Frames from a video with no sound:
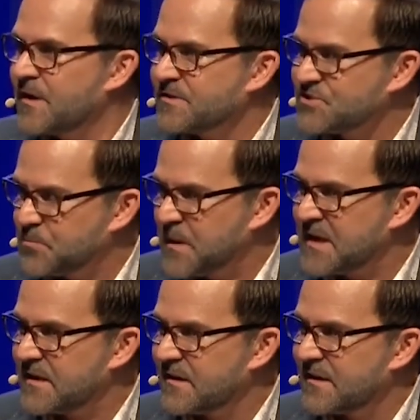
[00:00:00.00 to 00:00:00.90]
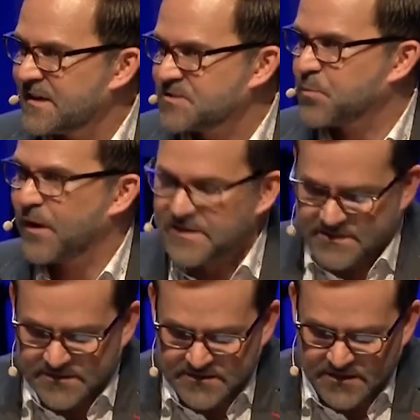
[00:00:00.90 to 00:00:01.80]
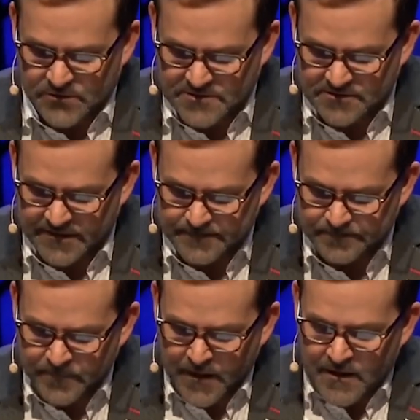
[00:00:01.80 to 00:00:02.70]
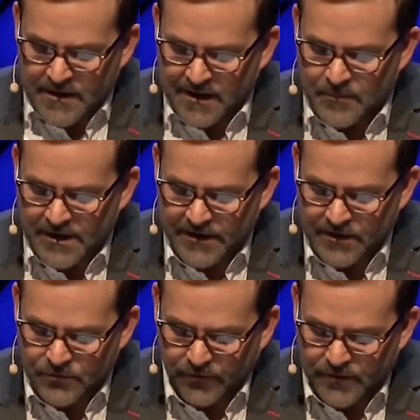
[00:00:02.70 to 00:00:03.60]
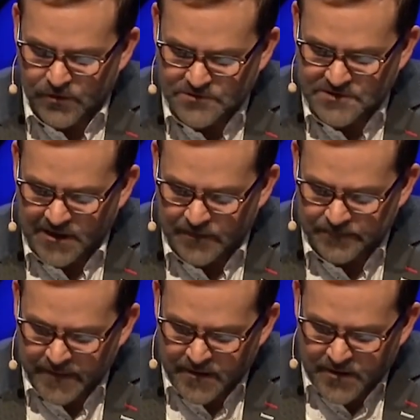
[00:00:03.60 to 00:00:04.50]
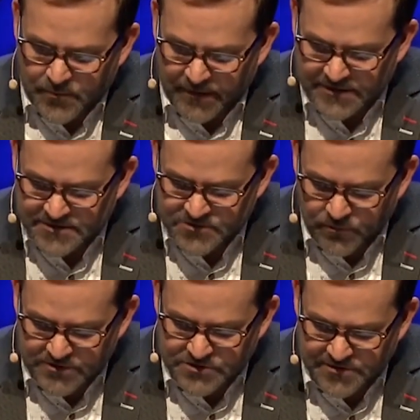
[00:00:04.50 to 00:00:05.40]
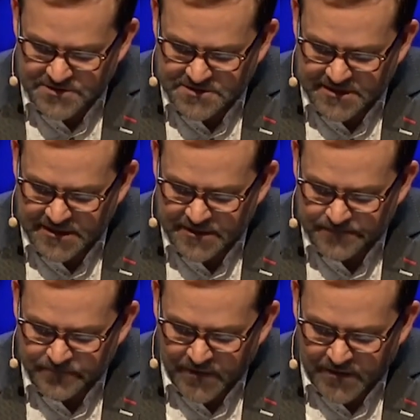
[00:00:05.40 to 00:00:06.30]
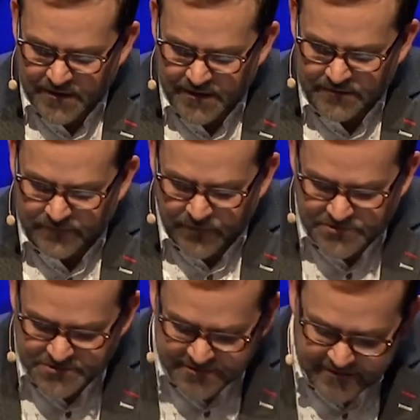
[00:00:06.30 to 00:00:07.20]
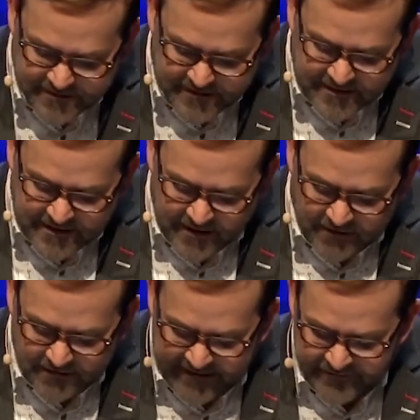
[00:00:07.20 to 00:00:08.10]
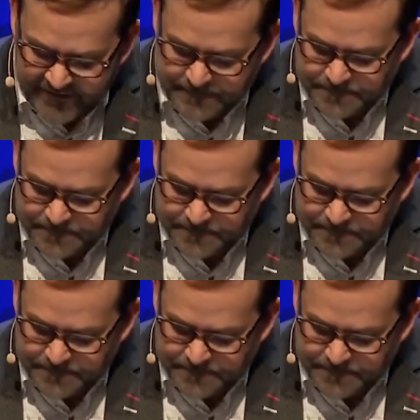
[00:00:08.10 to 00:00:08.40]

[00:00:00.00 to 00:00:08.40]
Speak his praise continuously. And I'm not going to go through the whole psalm, but I just want you to see in verse 11.